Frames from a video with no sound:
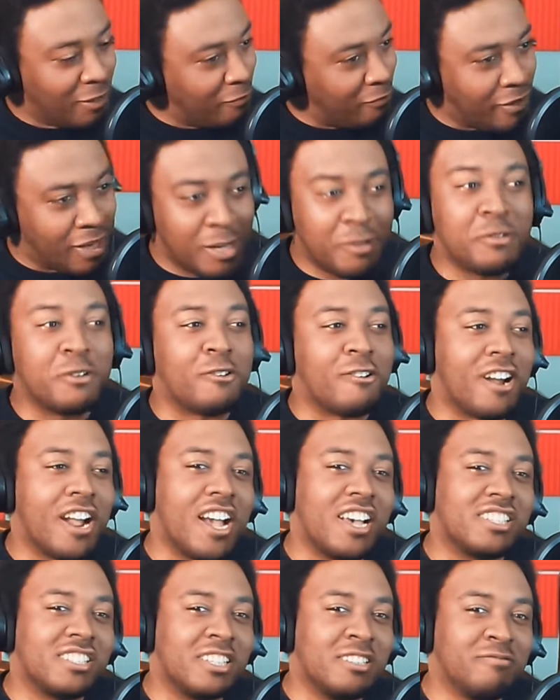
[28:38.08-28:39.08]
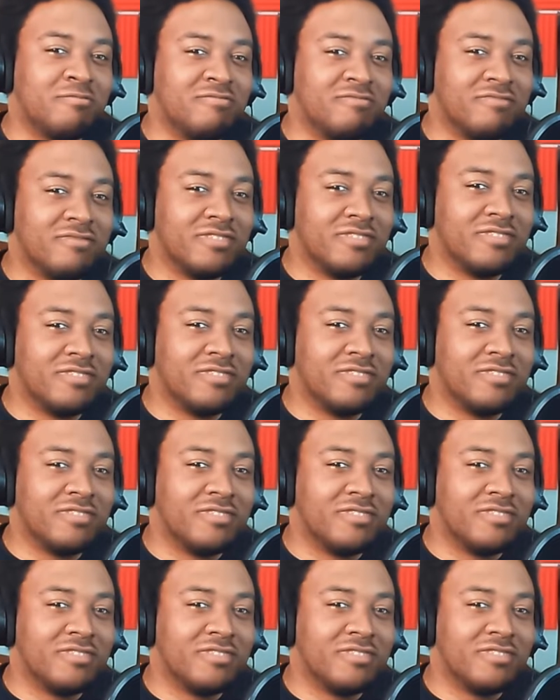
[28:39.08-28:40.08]
People were asking.
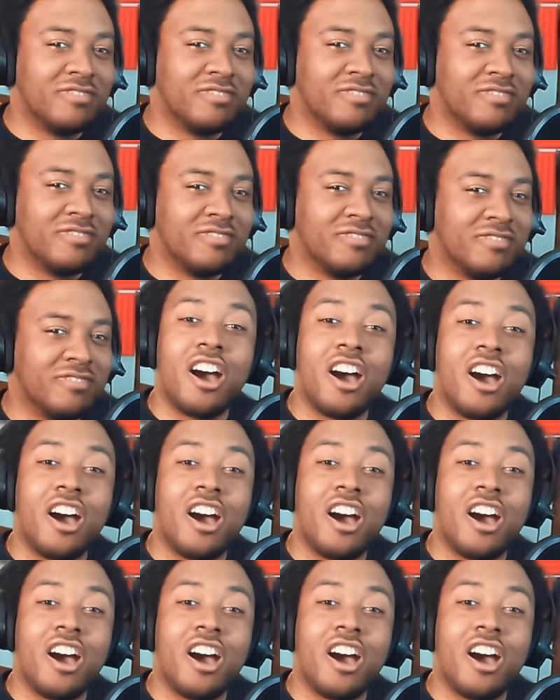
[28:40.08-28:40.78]
We finally got